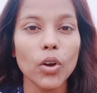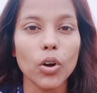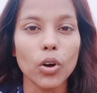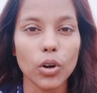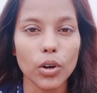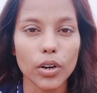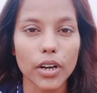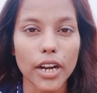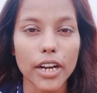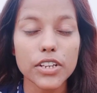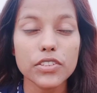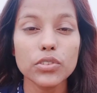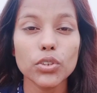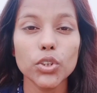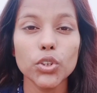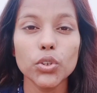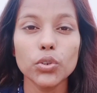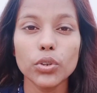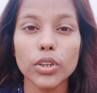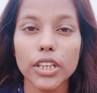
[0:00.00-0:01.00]
Alright, so
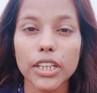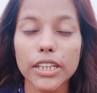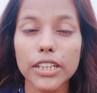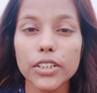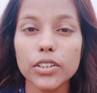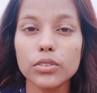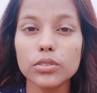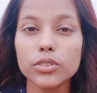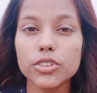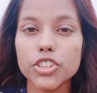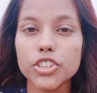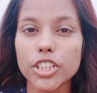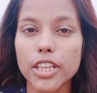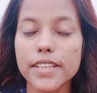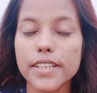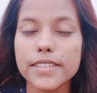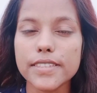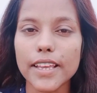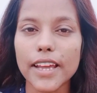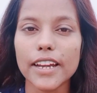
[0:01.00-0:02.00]
you need to
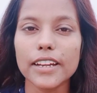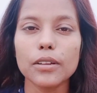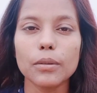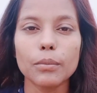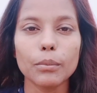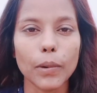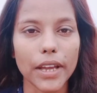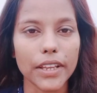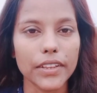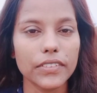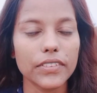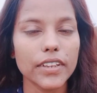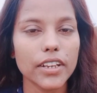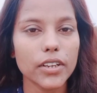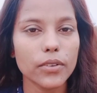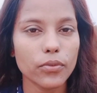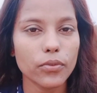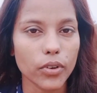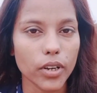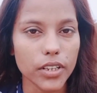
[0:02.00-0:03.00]
change that mindset
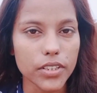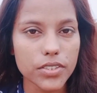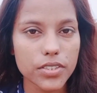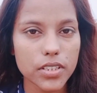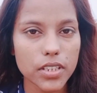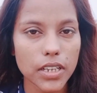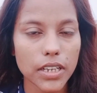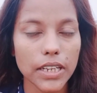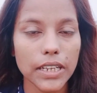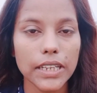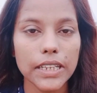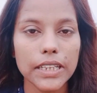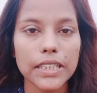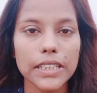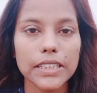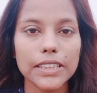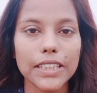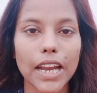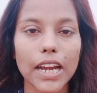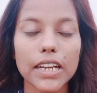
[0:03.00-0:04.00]
first,
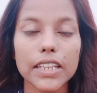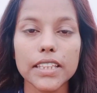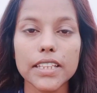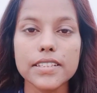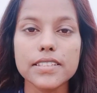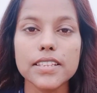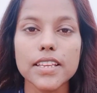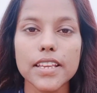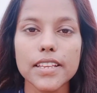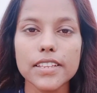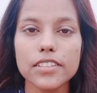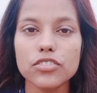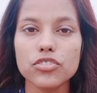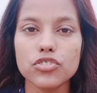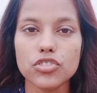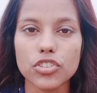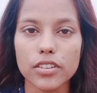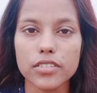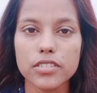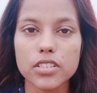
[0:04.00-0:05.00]
that this is
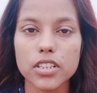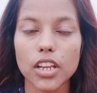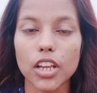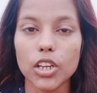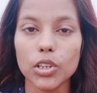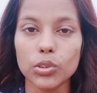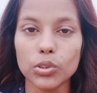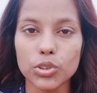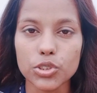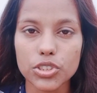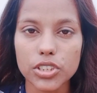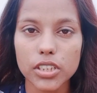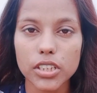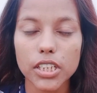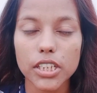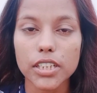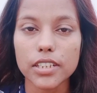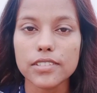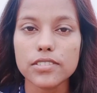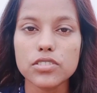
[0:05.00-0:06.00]
just illusion,
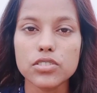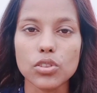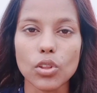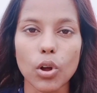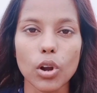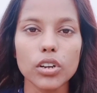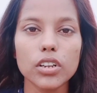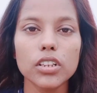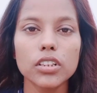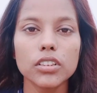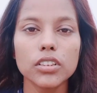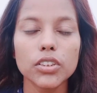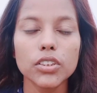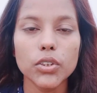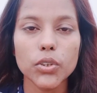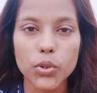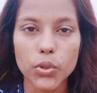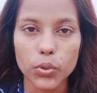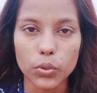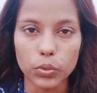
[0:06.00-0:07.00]
it is not
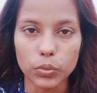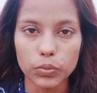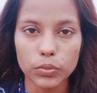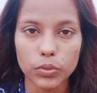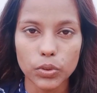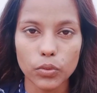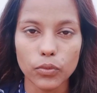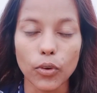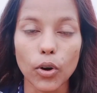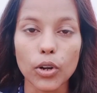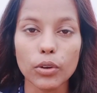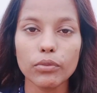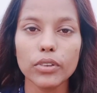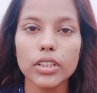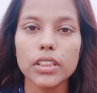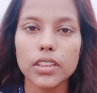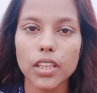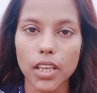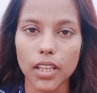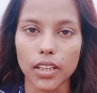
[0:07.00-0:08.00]
true what we
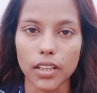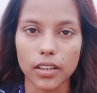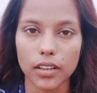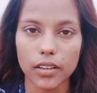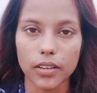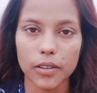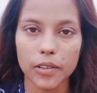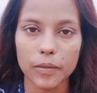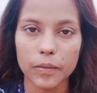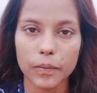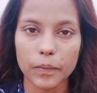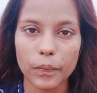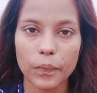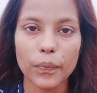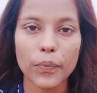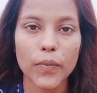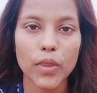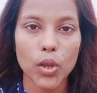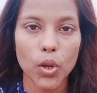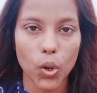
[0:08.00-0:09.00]
think.
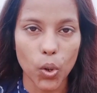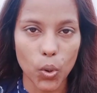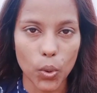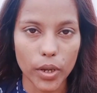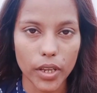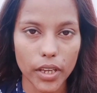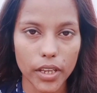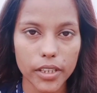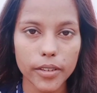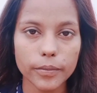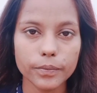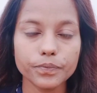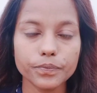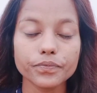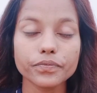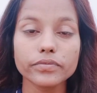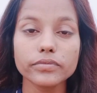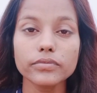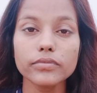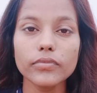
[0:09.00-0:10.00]
Okay,
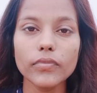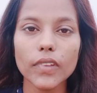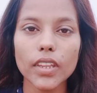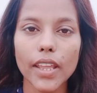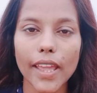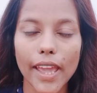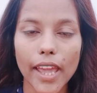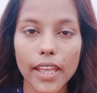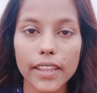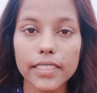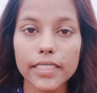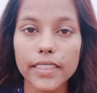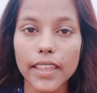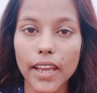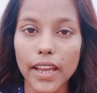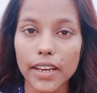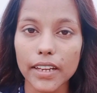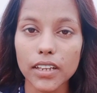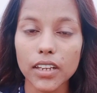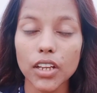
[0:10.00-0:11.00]
and
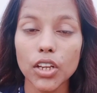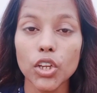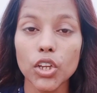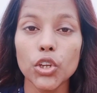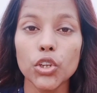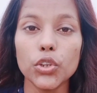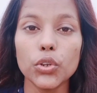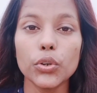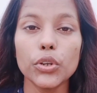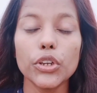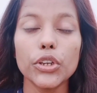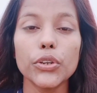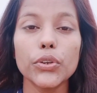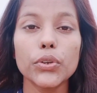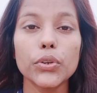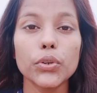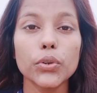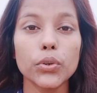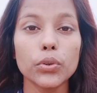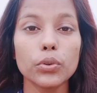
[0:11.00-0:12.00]
then you need
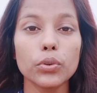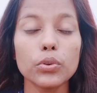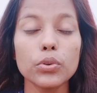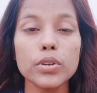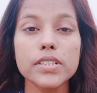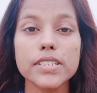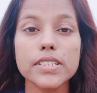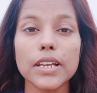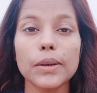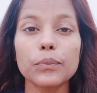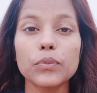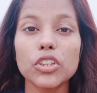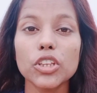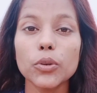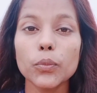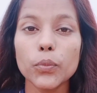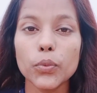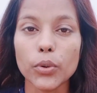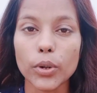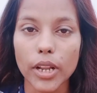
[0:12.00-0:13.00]
to do something
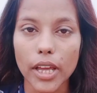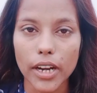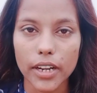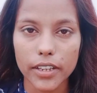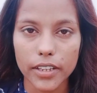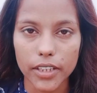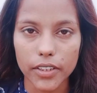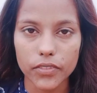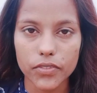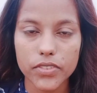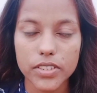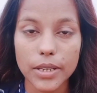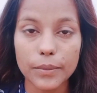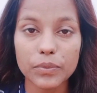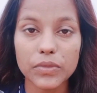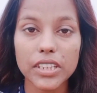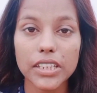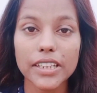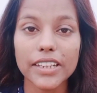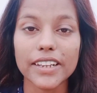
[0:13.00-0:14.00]
productive,
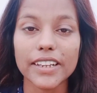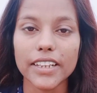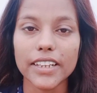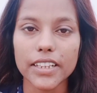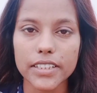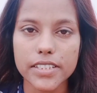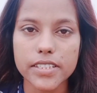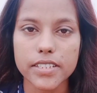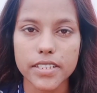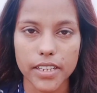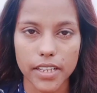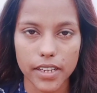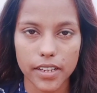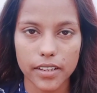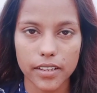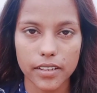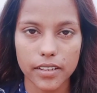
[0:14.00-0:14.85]
something realistic.